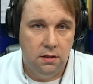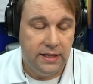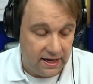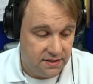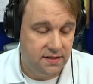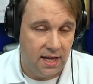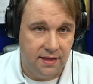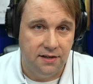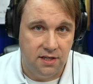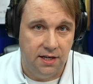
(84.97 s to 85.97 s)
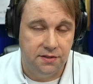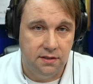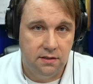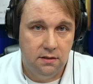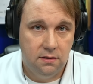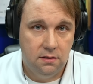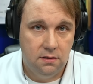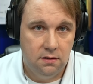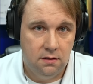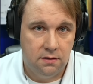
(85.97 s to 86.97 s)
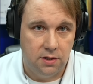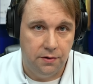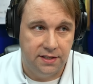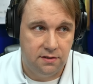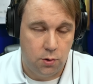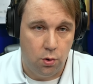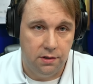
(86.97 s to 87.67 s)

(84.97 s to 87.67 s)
Yes, 10,000 ounces. So that's you got